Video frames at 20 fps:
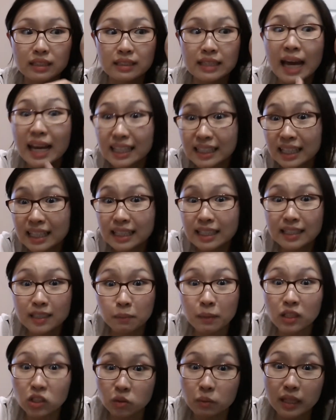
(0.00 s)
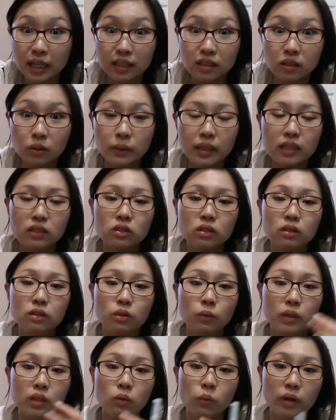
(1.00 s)
technically it's meant to be underwear, so
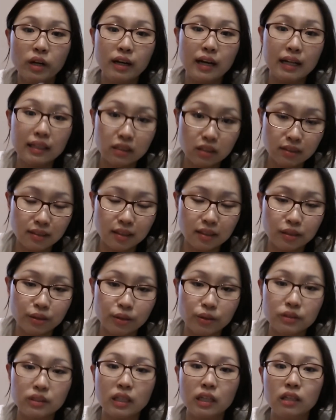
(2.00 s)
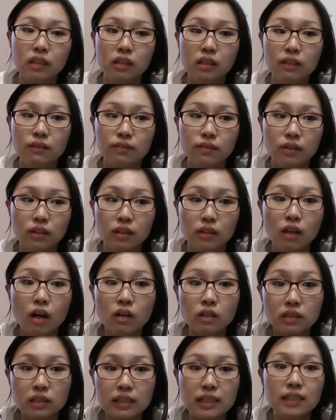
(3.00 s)
you want to wear it under your clothes, and if your
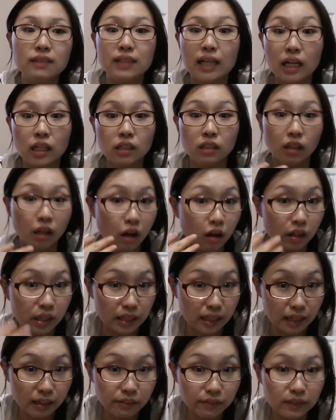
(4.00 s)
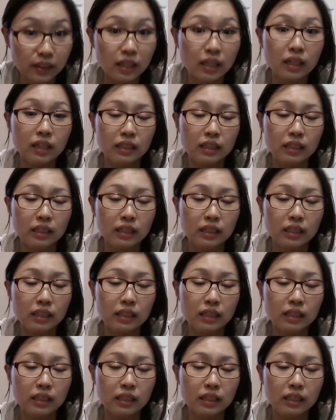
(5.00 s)
long sleeves aren't long enough,